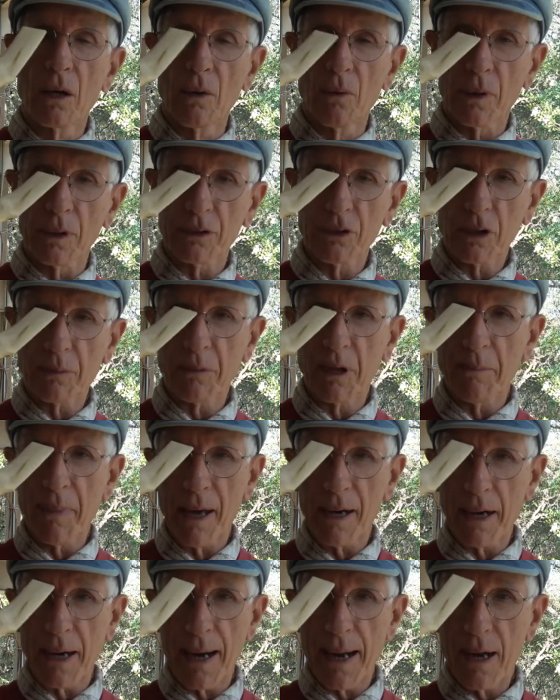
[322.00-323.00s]
Well, it took me
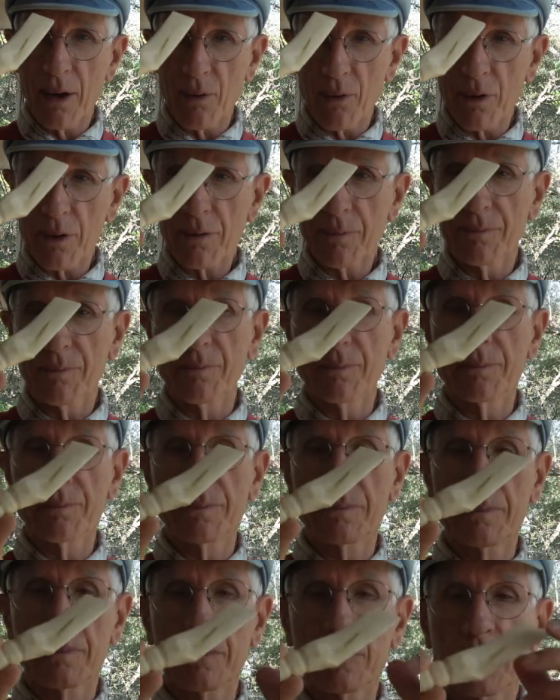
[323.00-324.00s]
about an hour
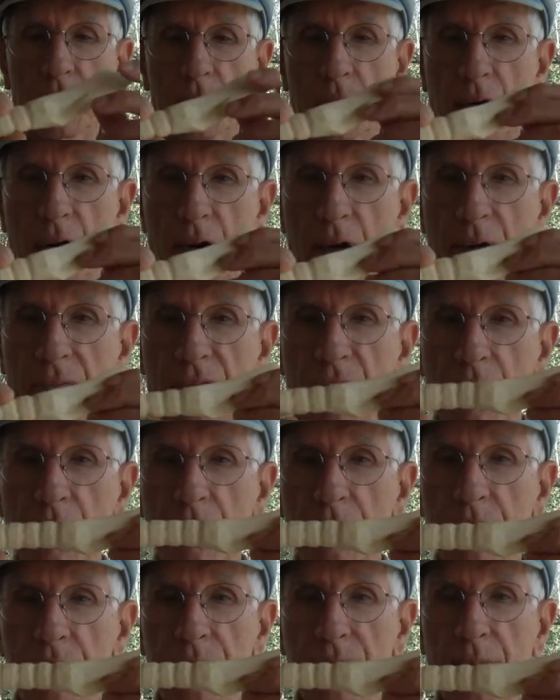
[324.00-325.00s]
to carve
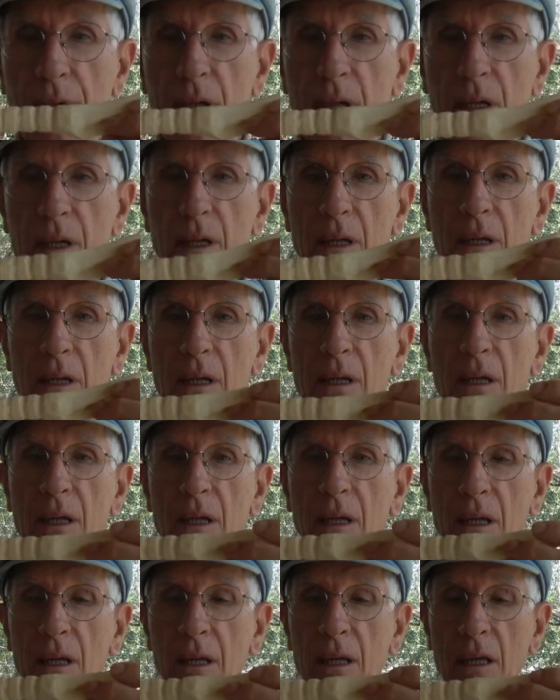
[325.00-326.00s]
this,
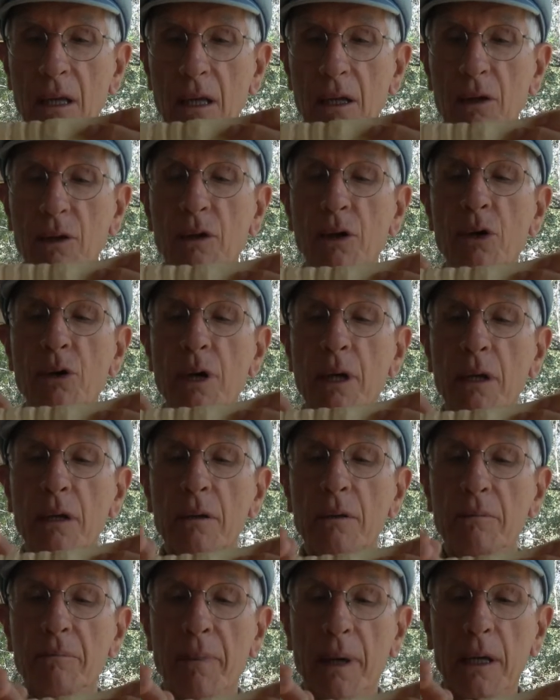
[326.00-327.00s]

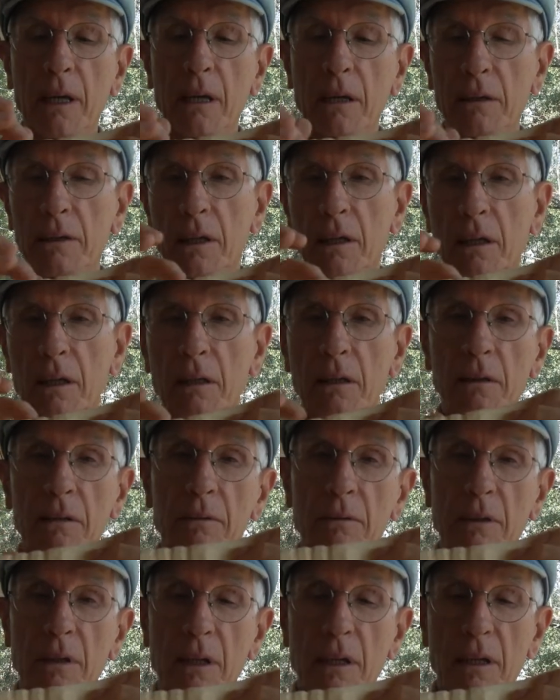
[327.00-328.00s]
including making little
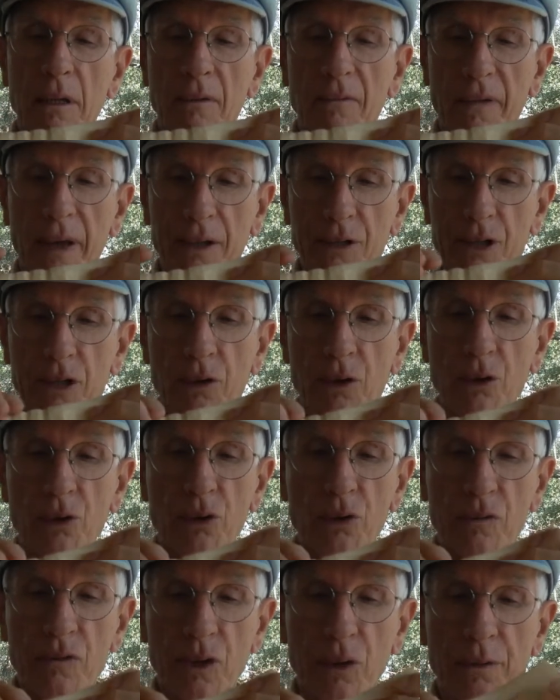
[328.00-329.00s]
fancy
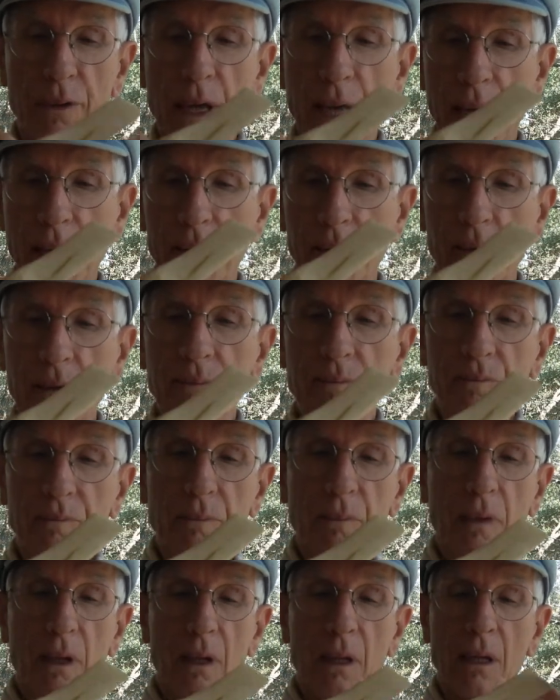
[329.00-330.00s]
grooves on the handle.
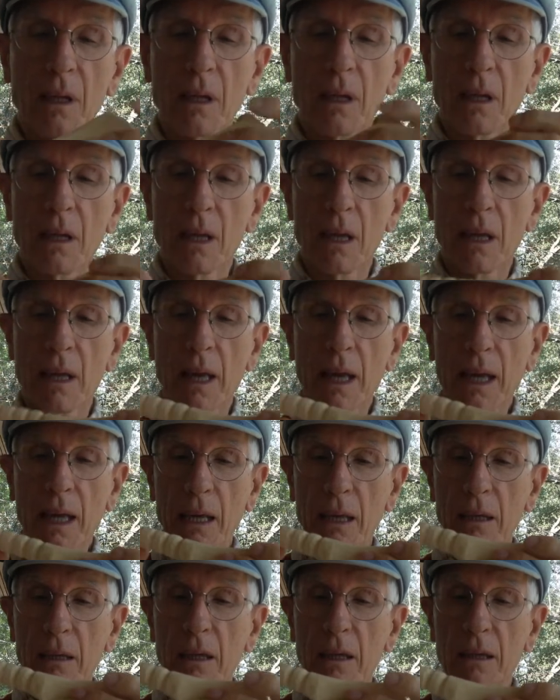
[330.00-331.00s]

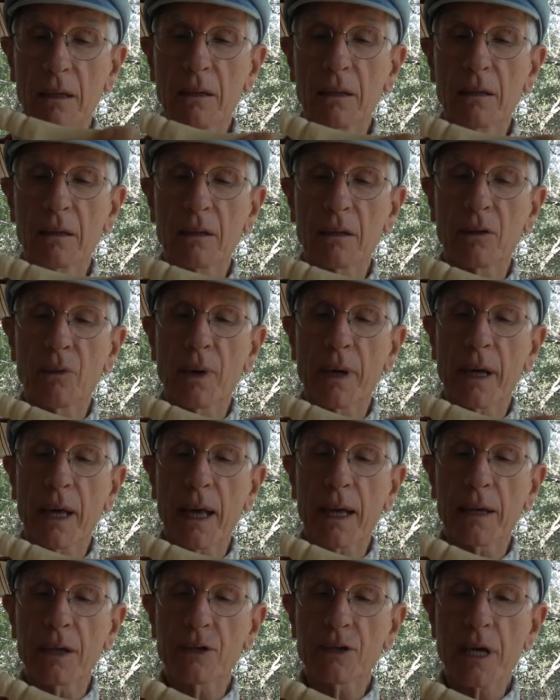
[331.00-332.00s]
And the way
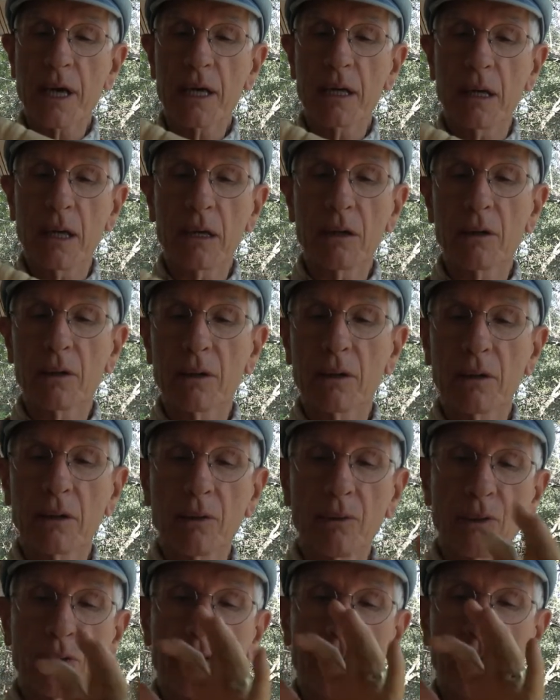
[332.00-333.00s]
I designed it,
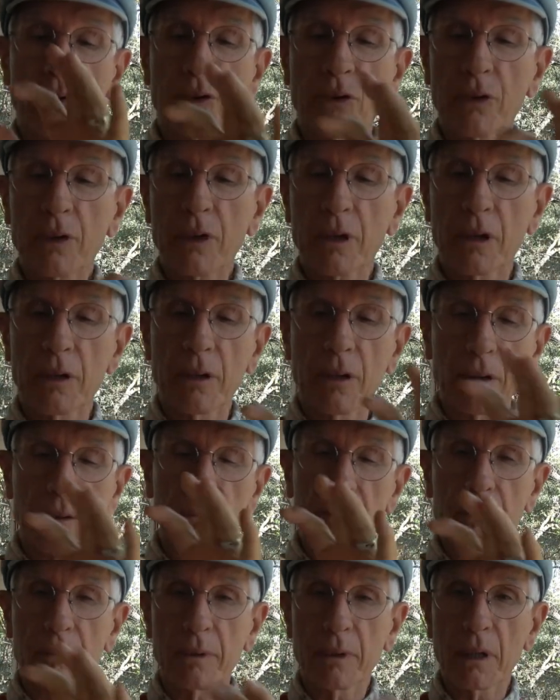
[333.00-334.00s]
with the crook in the
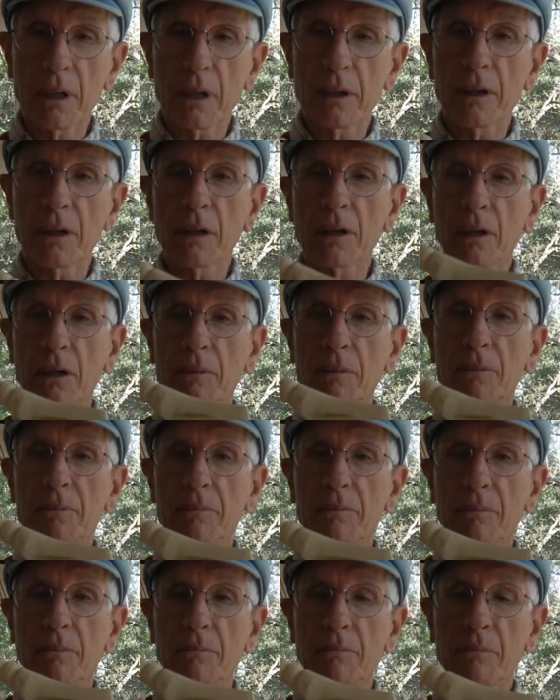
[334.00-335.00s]
little
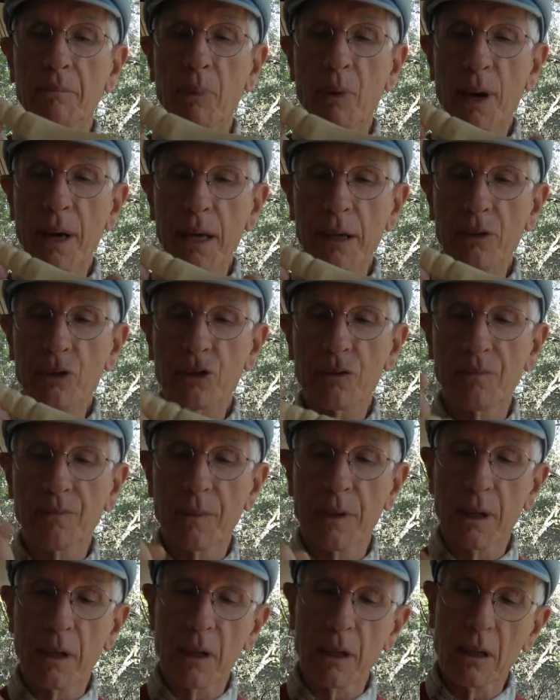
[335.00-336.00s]
branch,
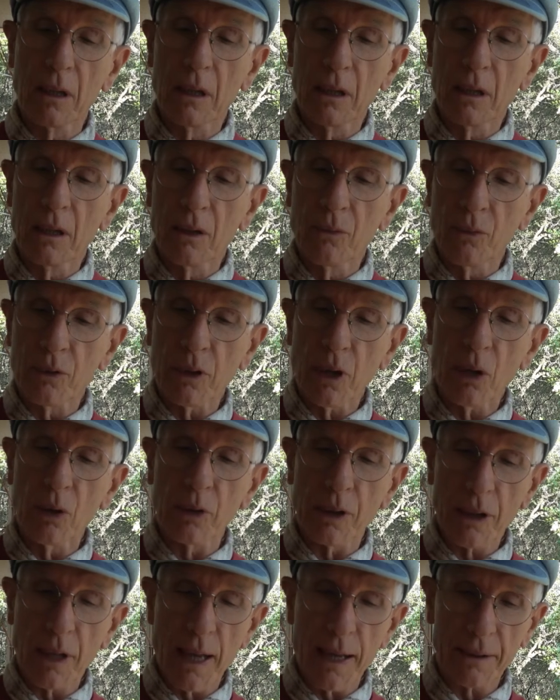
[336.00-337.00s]
you
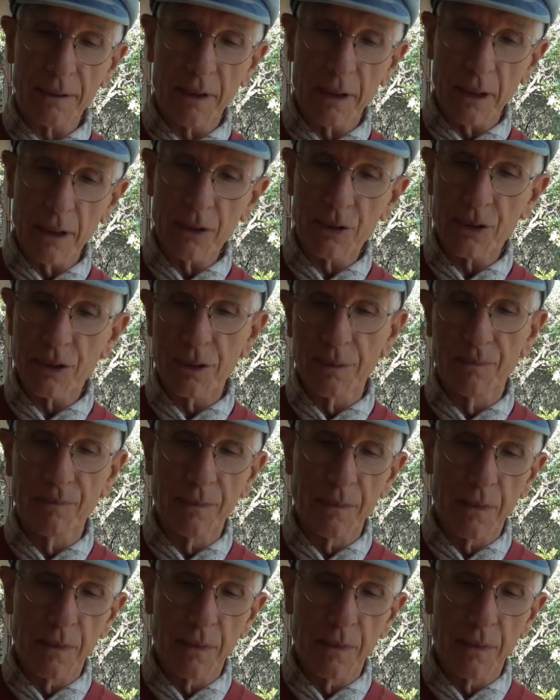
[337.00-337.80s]
hold it like this